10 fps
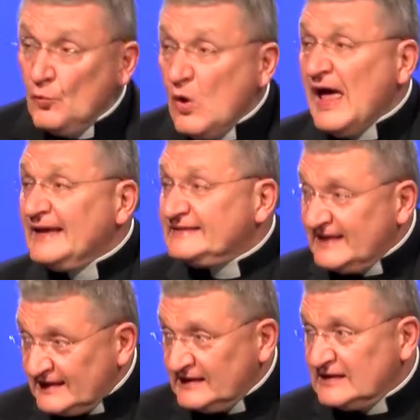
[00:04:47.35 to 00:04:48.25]
Why
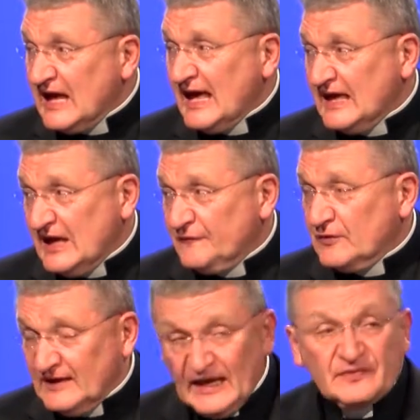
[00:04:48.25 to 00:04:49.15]
didn't I
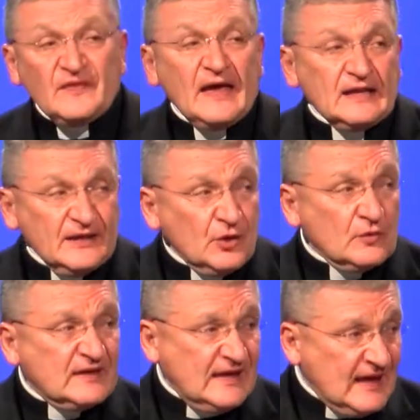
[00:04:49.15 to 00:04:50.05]
ever let that
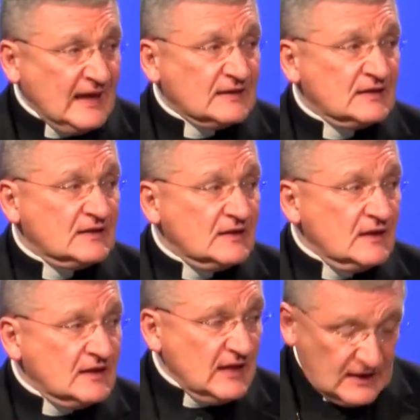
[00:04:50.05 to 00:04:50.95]
little kid
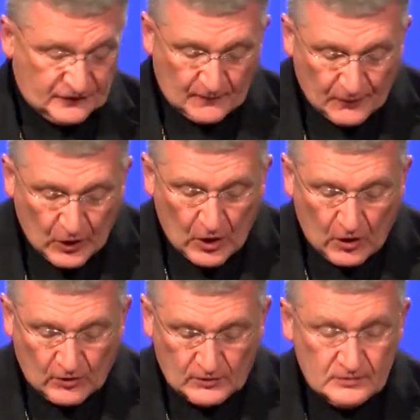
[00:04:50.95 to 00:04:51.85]
kick the
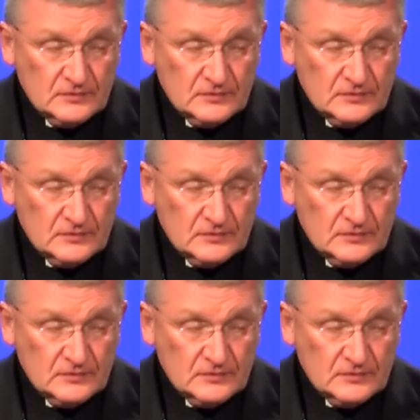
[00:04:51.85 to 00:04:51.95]
ball?